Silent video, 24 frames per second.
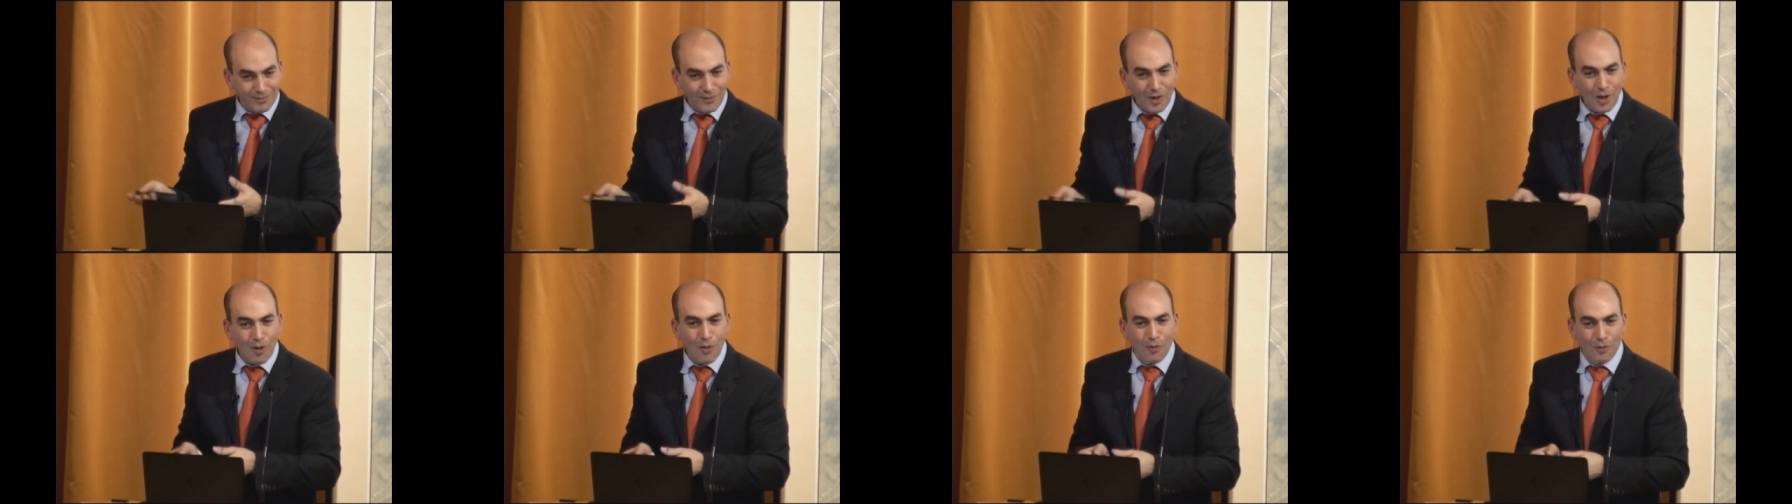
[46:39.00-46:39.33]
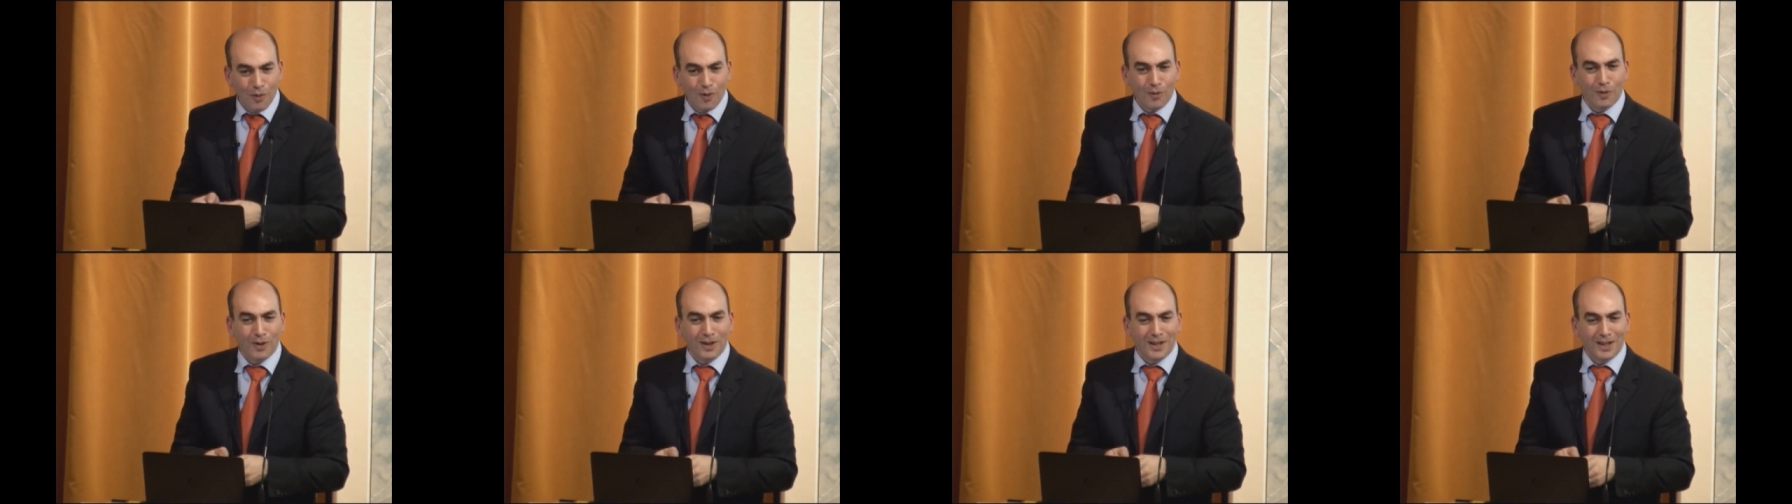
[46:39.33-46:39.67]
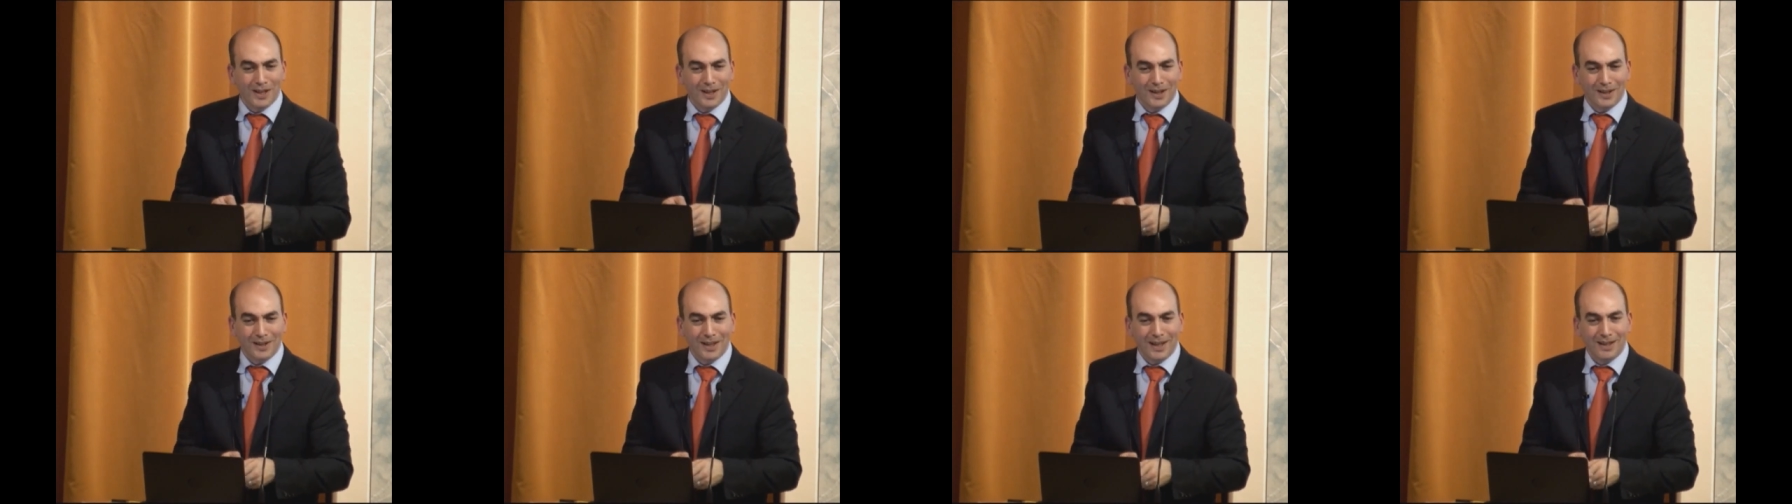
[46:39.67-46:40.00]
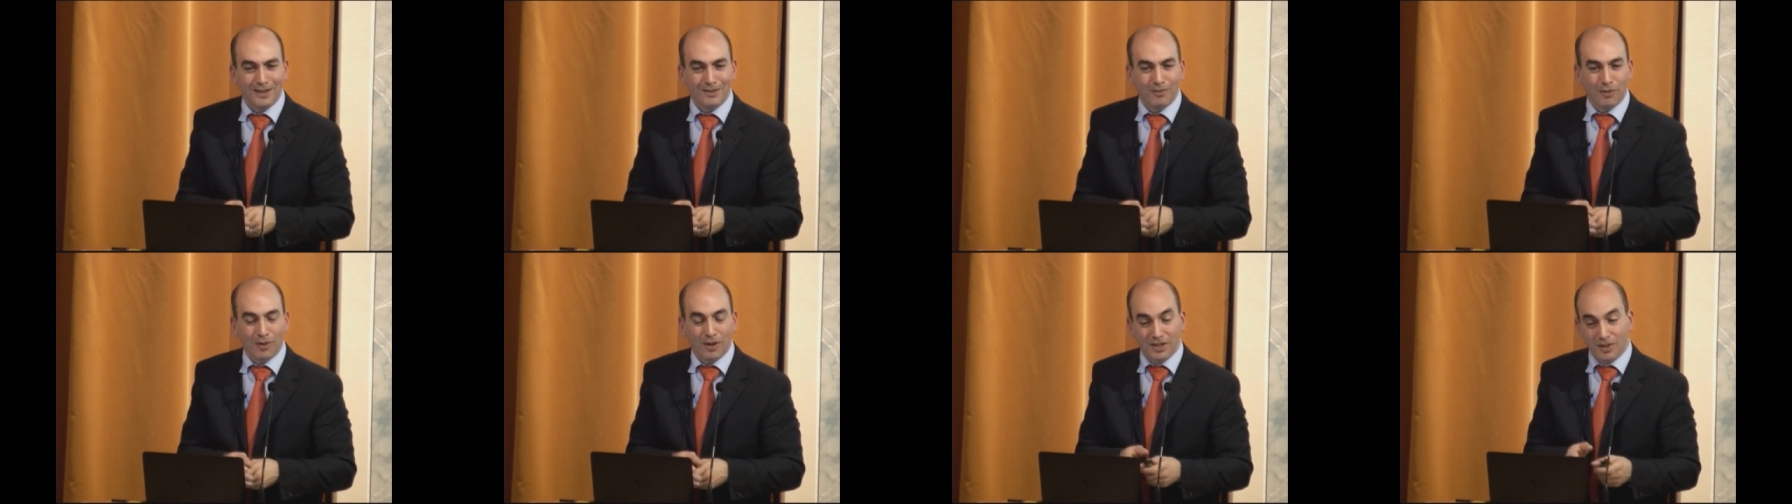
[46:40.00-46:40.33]
we're working on that.
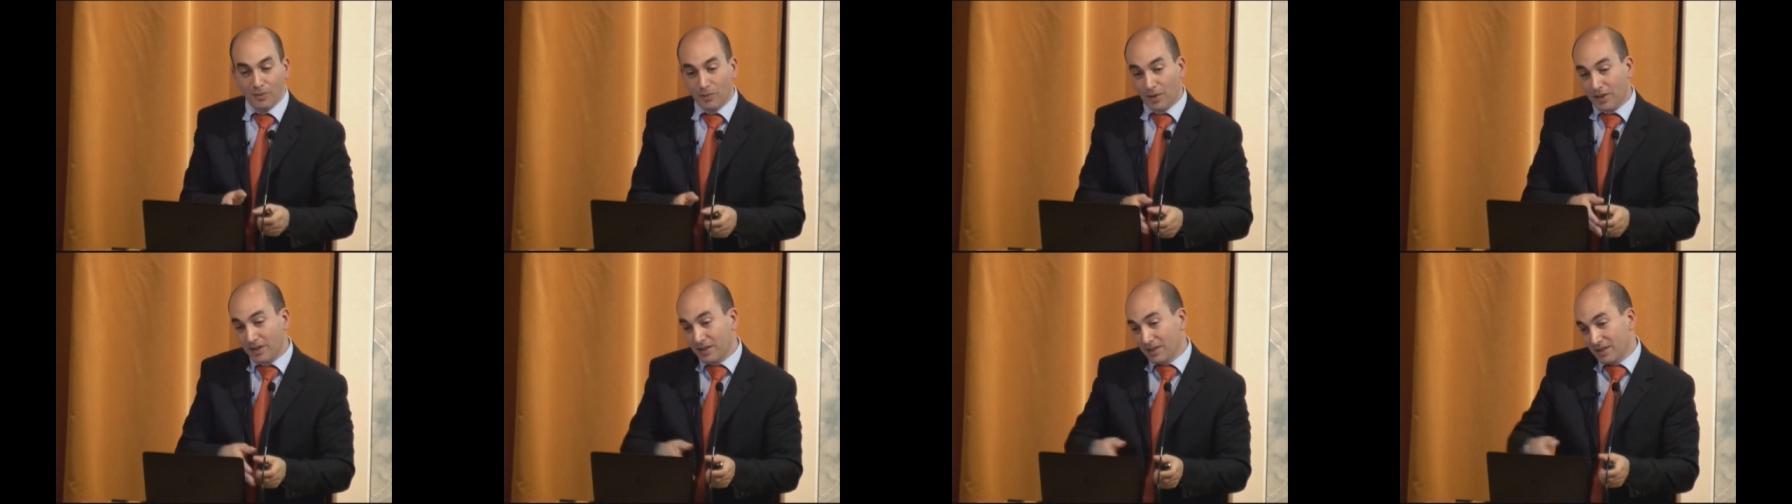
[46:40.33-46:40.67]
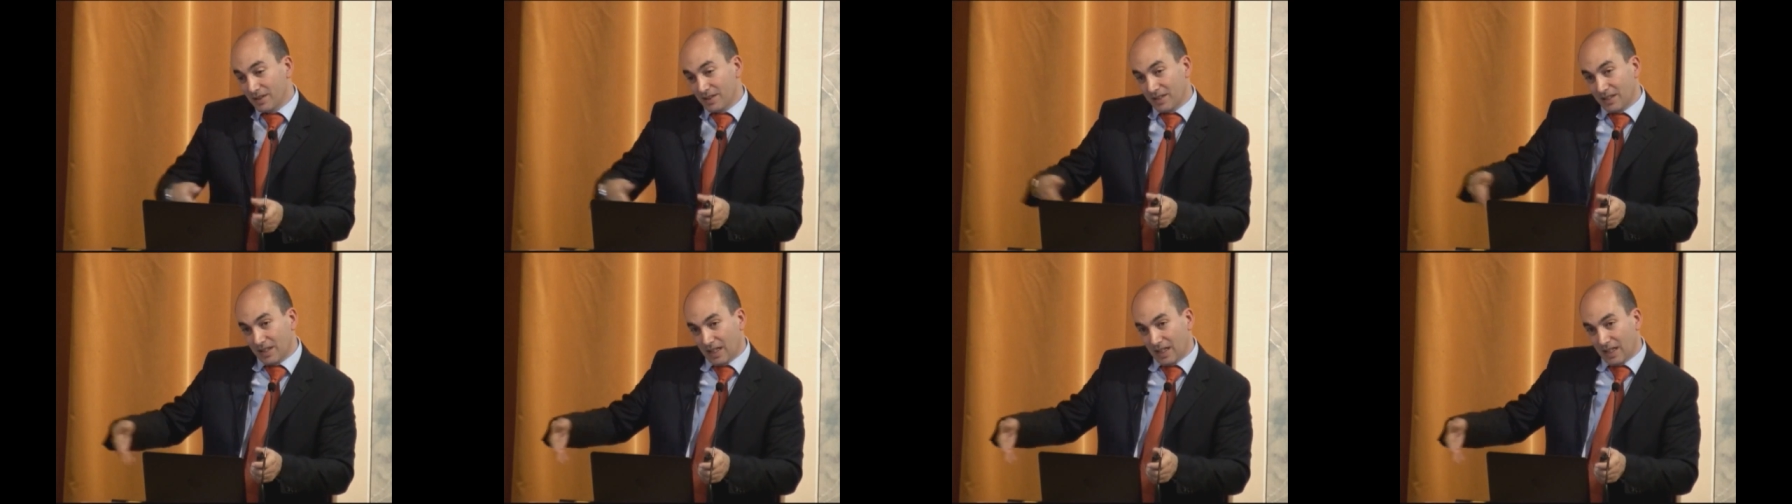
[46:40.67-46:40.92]
We're also working to see